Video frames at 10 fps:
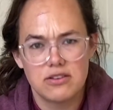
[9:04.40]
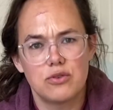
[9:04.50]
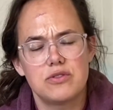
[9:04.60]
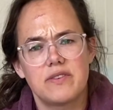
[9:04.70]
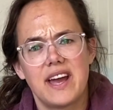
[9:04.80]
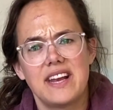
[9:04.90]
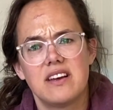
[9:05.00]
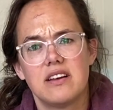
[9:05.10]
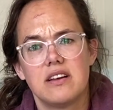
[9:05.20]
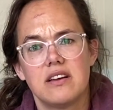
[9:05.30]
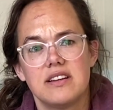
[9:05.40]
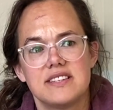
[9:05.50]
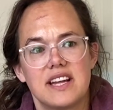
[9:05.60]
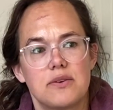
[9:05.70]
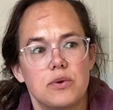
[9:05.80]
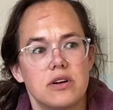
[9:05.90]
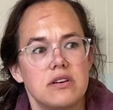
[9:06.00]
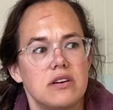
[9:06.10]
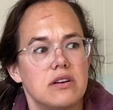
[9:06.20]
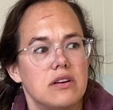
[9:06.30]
Notified? Is that a word?